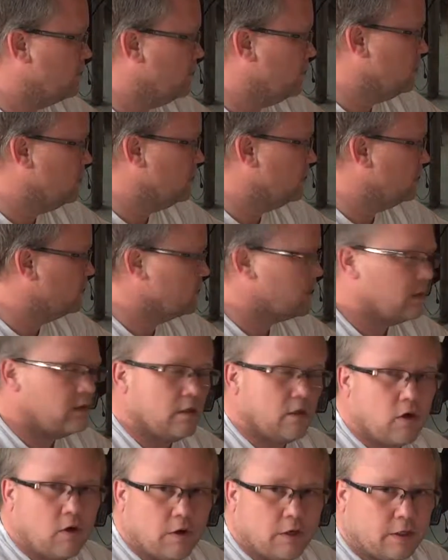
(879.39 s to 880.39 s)
blowing
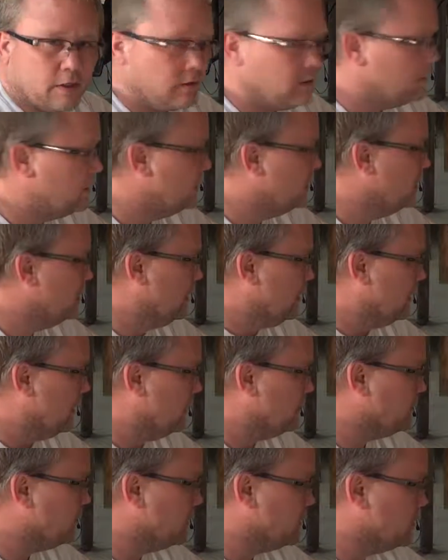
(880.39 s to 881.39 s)
directly on it.
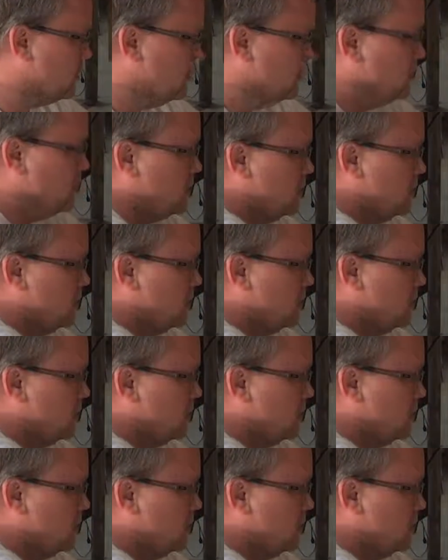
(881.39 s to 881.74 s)
So that's a good